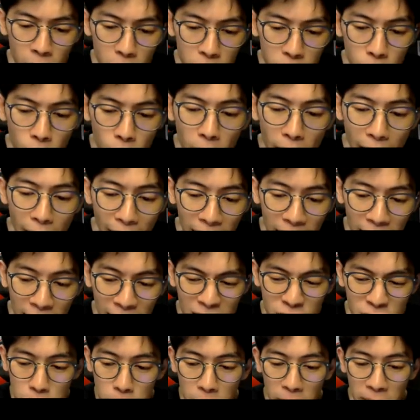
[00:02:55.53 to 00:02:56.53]
So
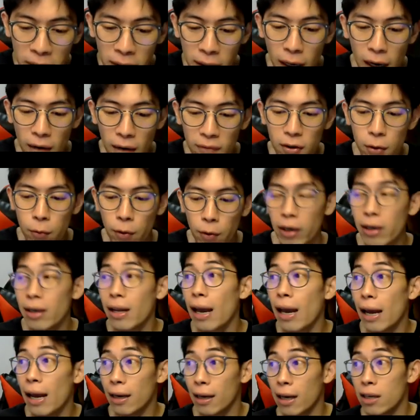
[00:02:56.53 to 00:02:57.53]
enlargement,
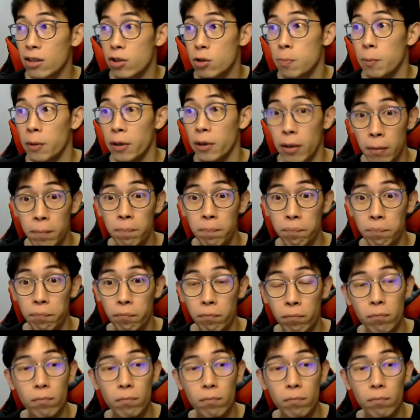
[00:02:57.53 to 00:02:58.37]
everyone, enlargement,